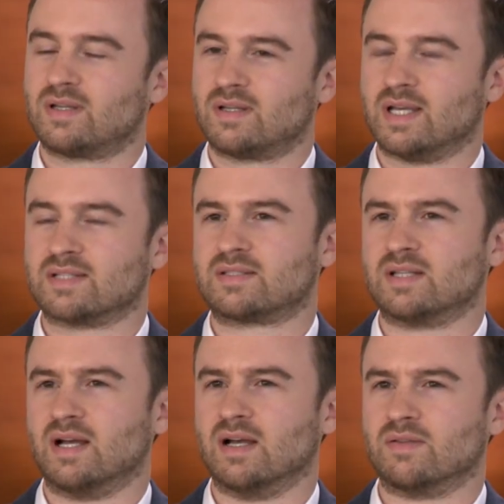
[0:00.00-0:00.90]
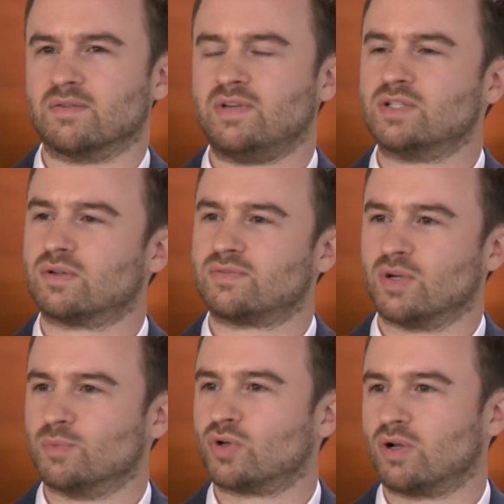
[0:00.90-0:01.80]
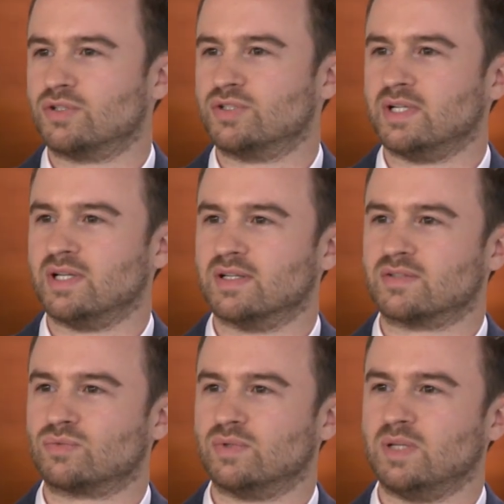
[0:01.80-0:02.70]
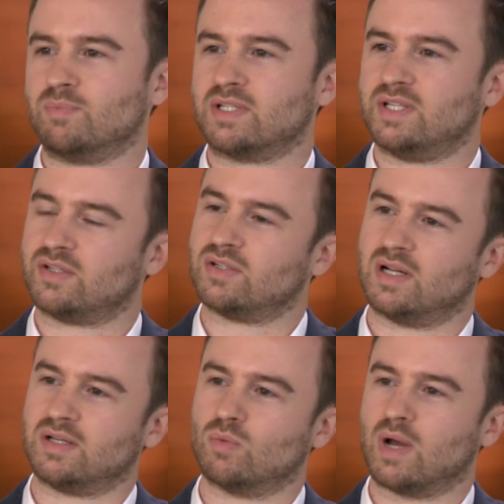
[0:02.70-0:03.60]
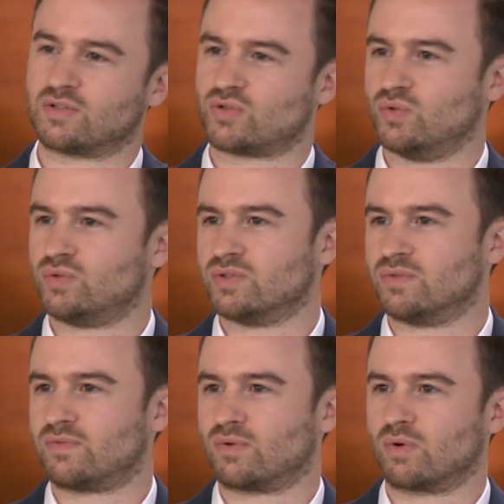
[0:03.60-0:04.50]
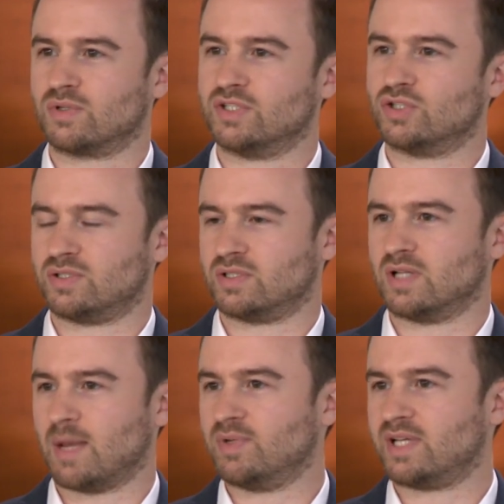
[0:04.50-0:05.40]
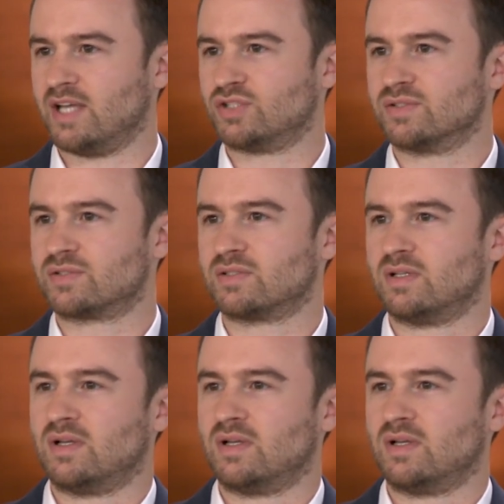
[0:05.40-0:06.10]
Yes, the field of dermatology is really particularly well suited for digital applications.